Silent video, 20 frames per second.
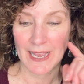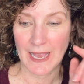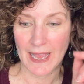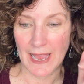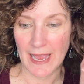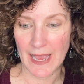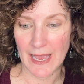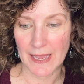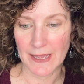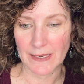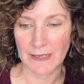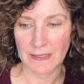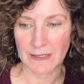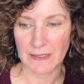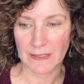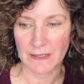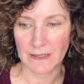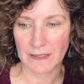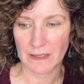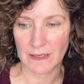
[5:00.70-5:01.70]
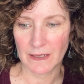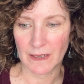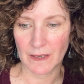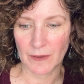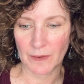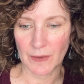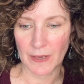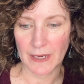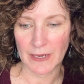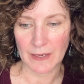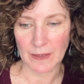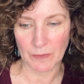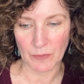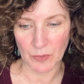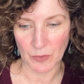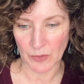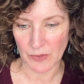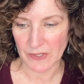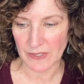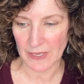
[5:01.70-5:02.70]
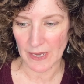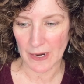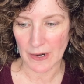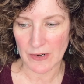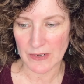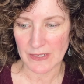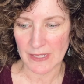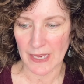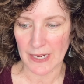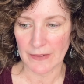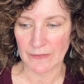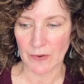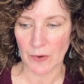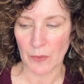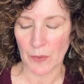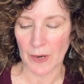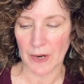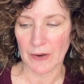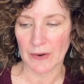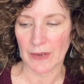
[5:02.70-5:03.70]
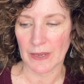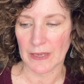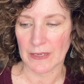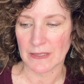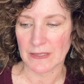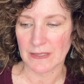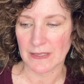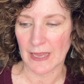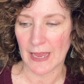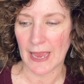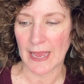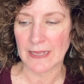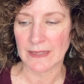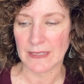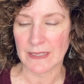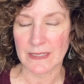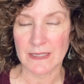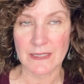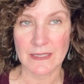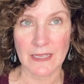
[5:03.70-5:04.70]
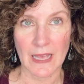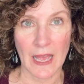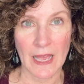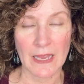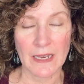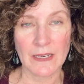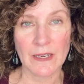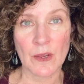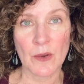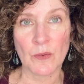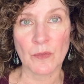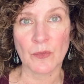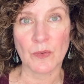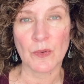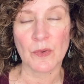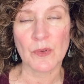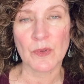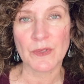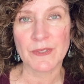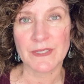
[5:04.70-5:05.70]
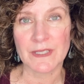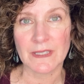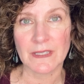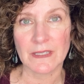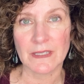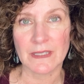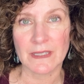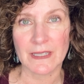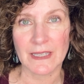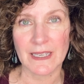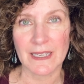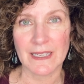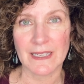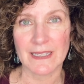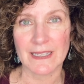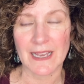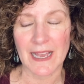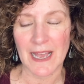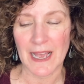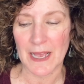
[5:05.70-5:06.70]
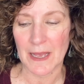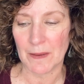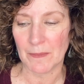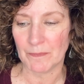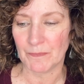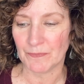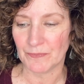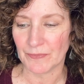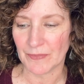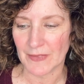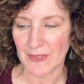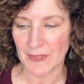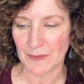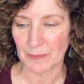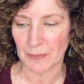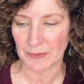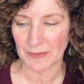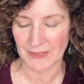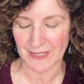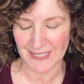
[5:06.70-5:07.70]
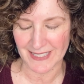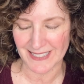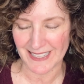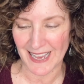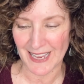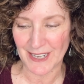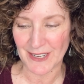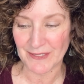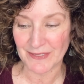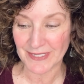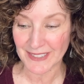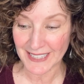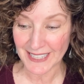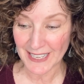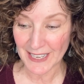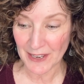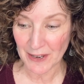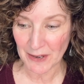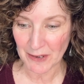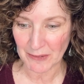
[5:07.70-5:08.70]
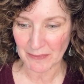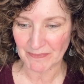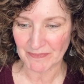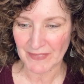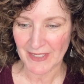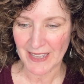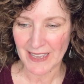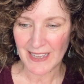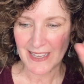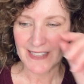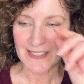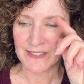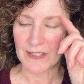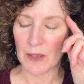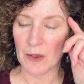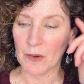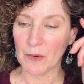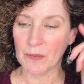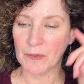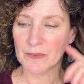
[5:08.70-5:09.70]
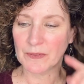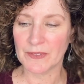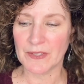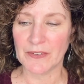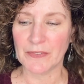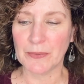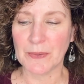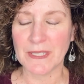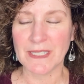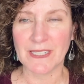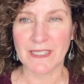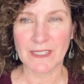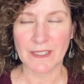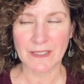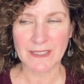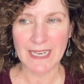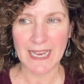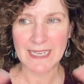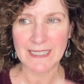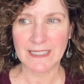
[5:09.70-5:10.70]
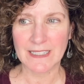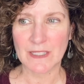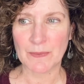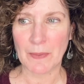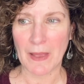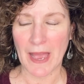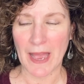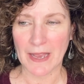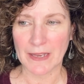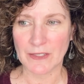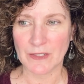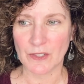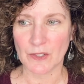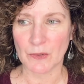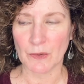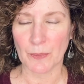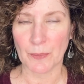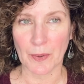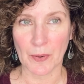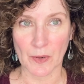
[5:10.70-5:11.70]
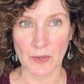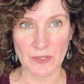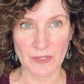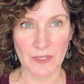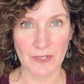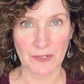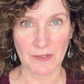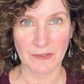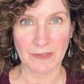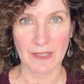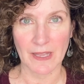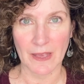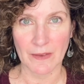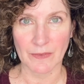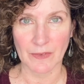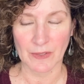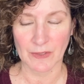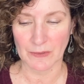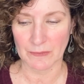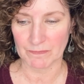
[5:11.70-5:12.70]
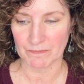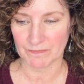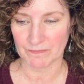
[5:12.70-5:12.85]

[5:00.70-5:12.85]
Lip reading: and it rules the air sign of Aquarius, and the sun rules the sign of Leo. So if we take this back to a personal level,